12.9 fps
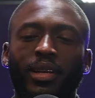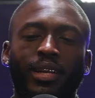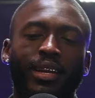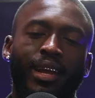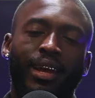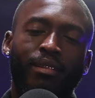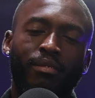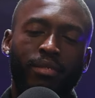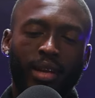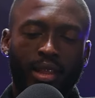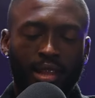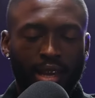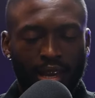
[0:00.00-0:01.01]
did
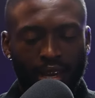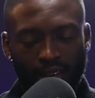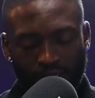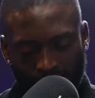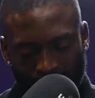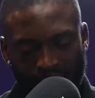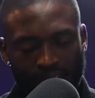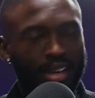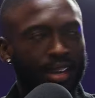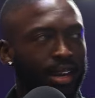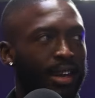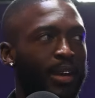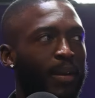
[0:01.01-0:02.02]
everything that
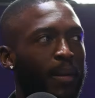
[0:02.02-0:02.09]
day.